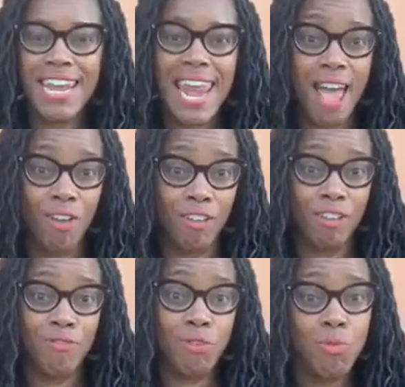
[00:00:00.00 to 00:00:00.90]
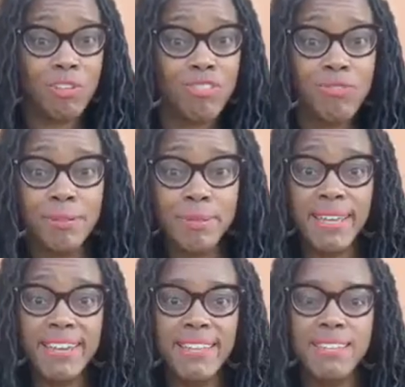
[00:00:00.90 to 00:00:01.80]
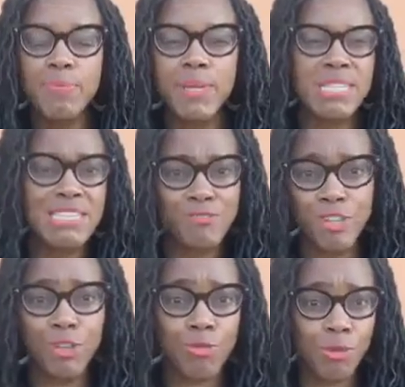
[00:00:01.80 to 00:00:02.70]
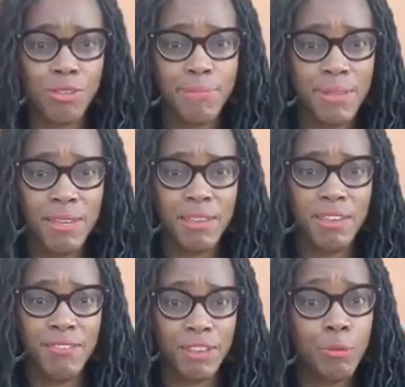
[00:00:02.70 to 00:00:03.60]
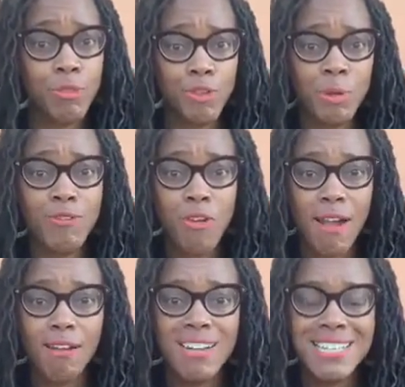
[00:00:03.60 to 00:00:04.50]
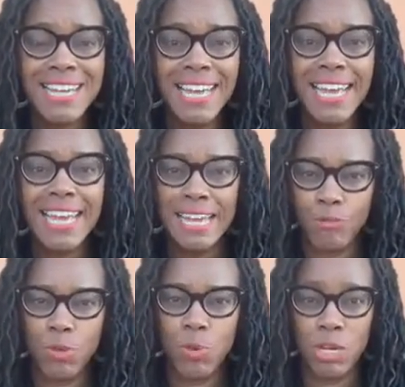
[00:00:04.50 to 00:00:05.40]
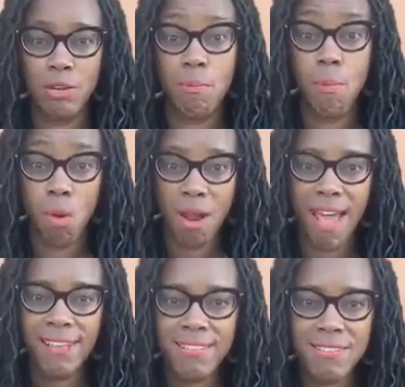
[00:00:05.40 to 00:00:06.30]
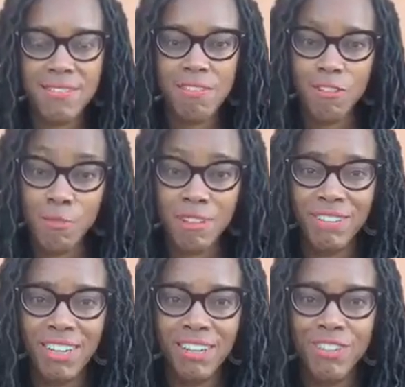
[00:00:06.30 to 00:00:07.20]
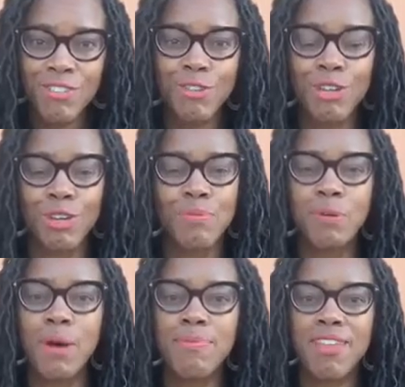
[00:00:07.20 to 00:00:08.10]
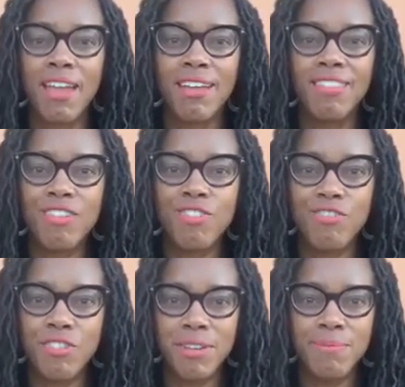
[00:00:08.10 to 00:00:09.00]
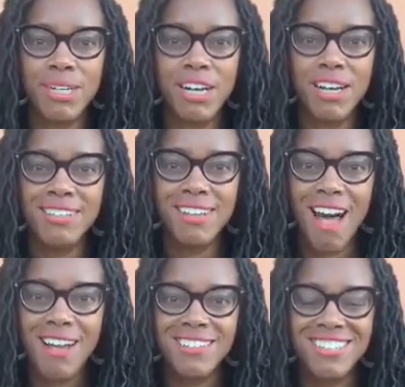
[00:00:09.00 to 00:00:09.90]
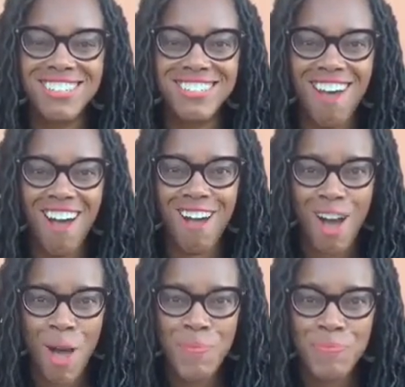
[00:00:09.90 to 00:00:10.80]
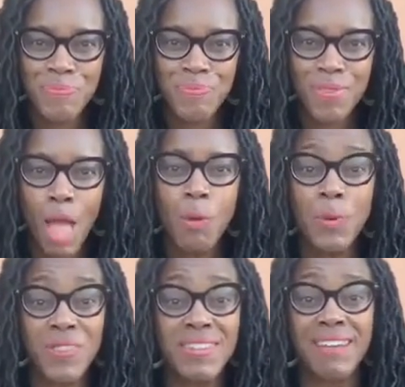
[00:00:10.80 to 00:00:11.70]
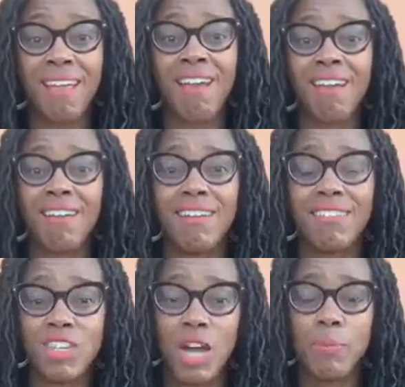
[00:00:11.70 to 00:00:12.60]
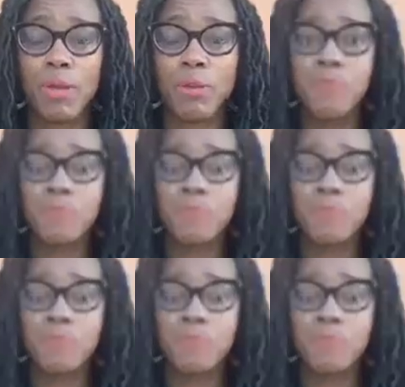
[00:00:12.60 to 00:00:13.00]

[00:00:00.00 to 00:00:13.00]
Now, if you want the replays, because these videos will only be available for 24 hours, if you want more access to all of my videos, you can go to my website, thedreamunlocked.com. I will put the link at the top here.